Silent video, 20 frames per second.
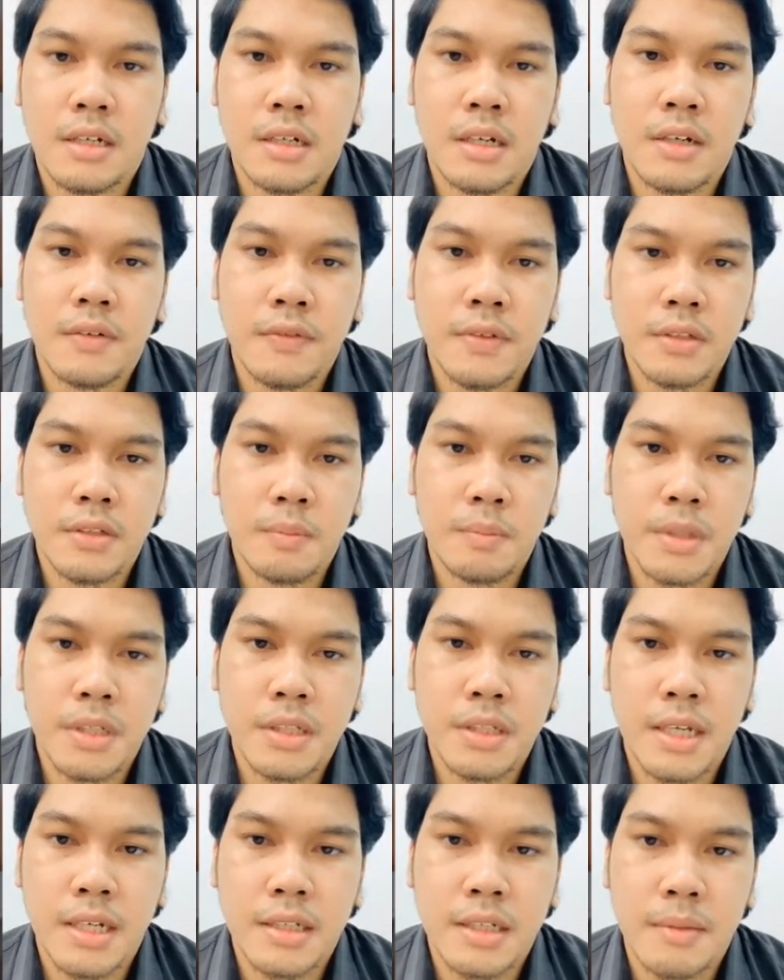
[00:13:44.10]
Relevant
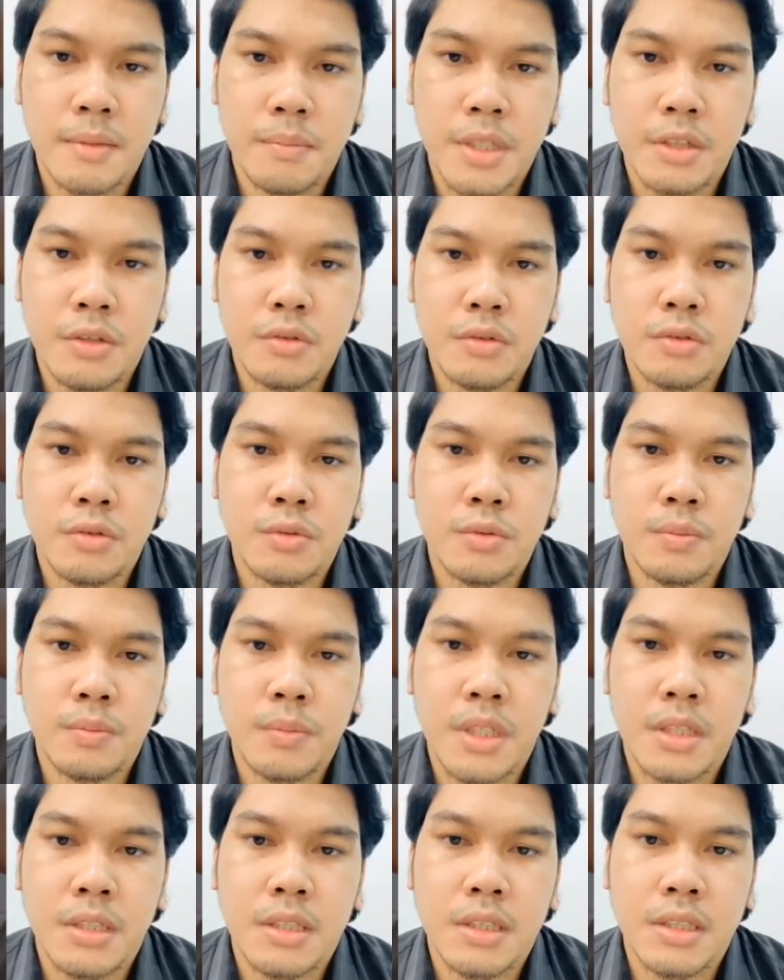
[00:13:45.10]
topic that can be used to
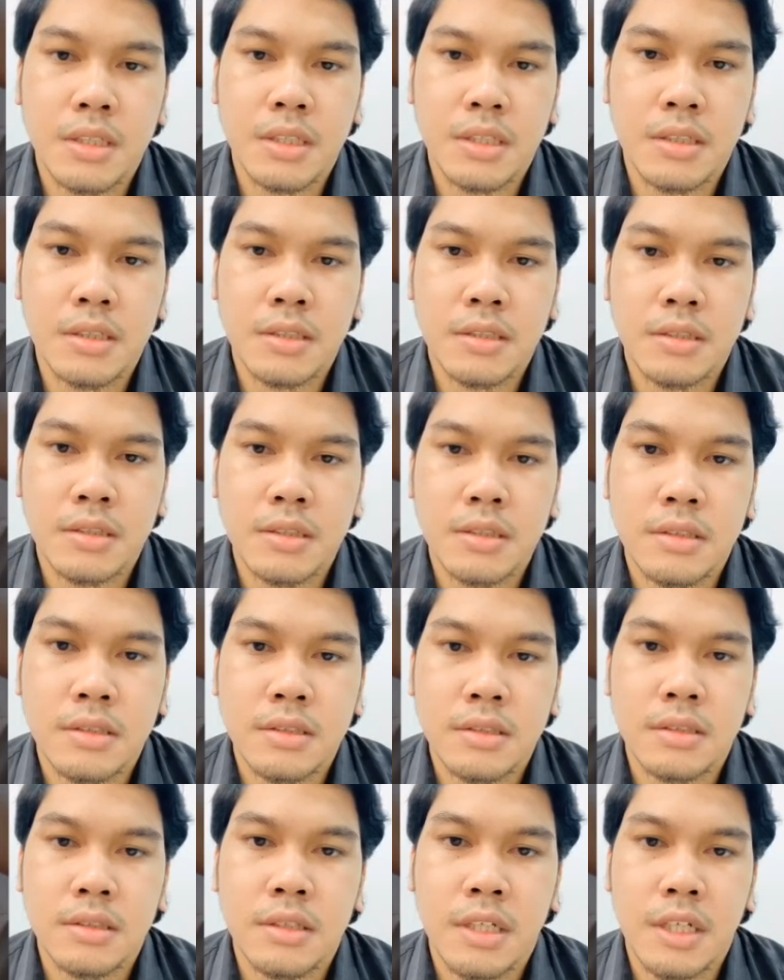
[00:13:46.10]
meet the
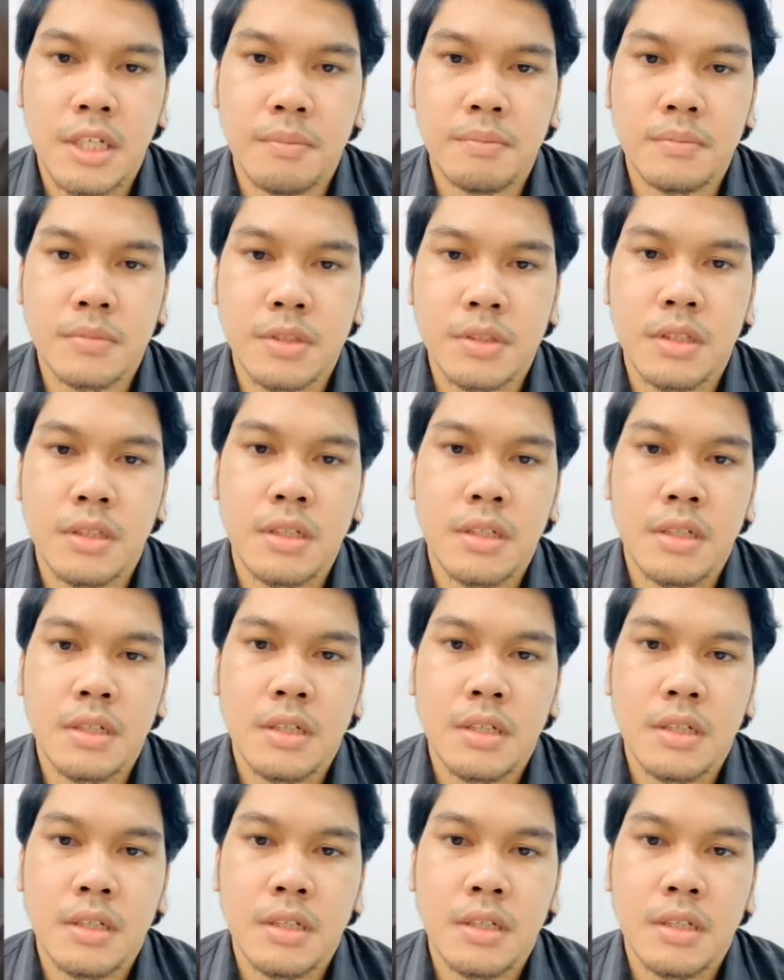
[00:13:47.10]
researchers' aims.